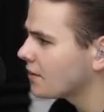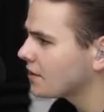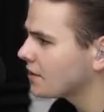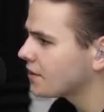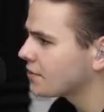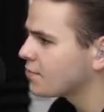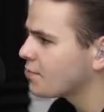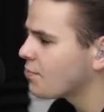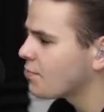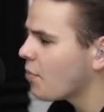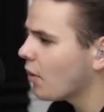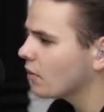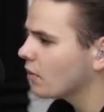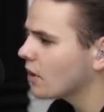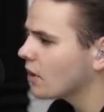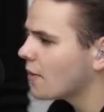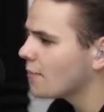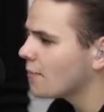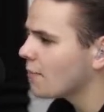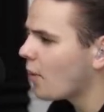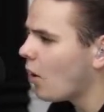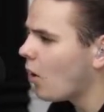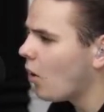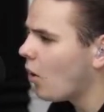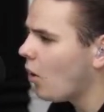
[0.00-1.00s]
Let's pull
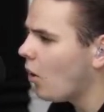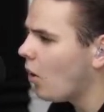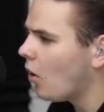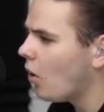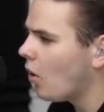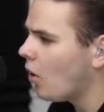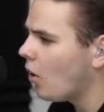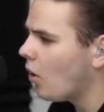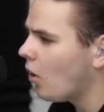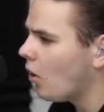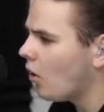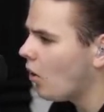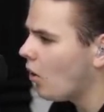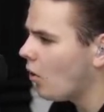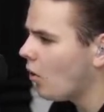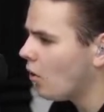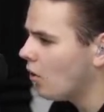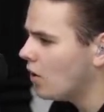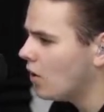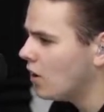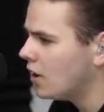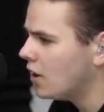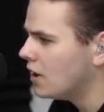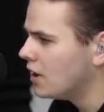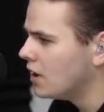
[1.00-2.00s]
up all